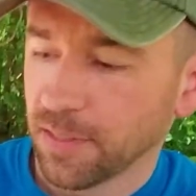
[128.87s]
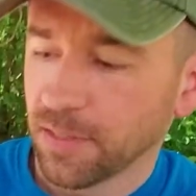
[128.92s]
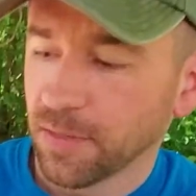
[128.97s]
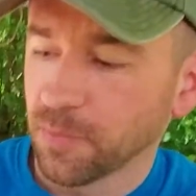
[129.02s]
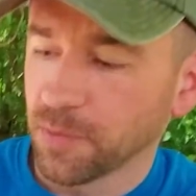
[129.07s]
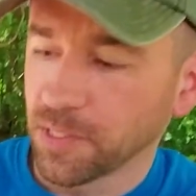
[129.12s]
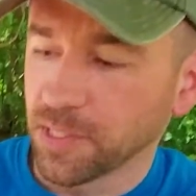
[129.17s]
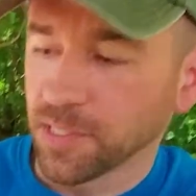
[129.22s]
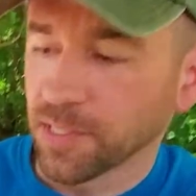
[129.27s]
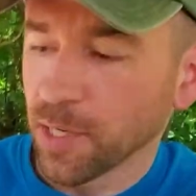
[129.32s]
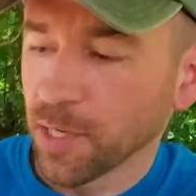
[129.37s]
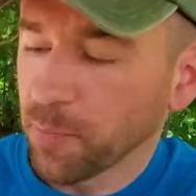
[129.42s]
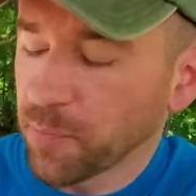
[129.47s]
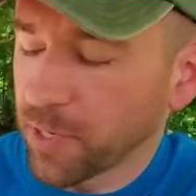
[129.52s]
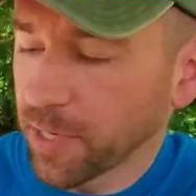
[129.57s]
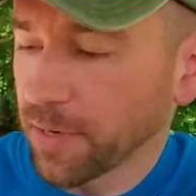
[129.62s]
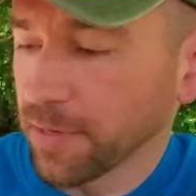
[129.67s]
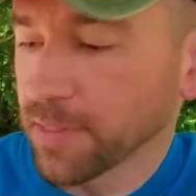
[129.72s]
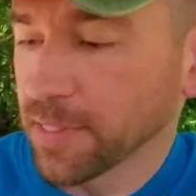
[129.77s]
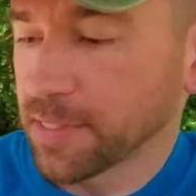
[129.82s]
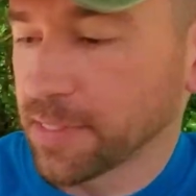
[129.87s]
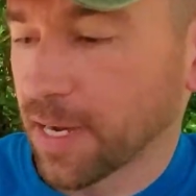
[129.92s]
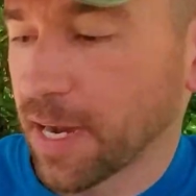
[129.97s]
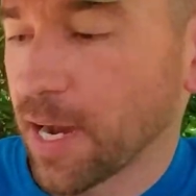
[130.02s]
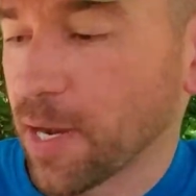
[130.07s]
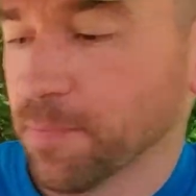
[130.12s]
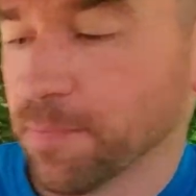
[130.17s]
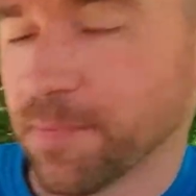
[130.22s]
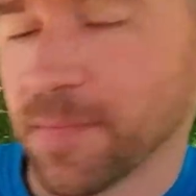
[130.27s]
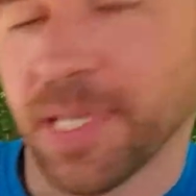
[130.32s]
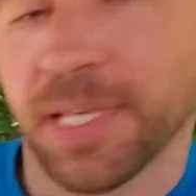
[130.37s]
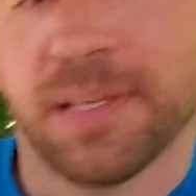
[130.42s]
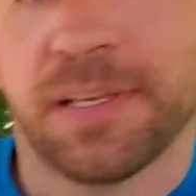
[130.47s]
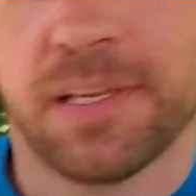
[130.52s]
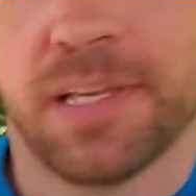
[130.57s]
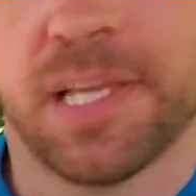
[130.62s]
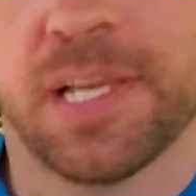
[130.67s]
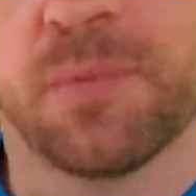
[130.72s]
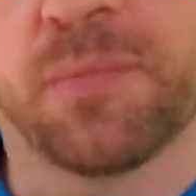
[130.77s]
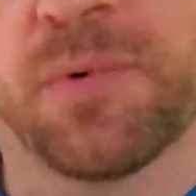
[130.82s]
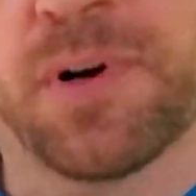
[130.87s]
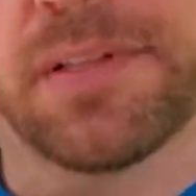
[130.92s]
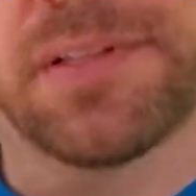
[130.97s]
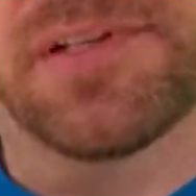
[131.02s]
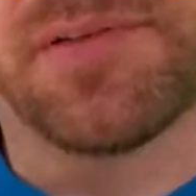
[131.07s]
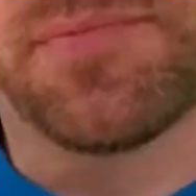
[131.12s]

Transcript: which is up here in the top, and wildlife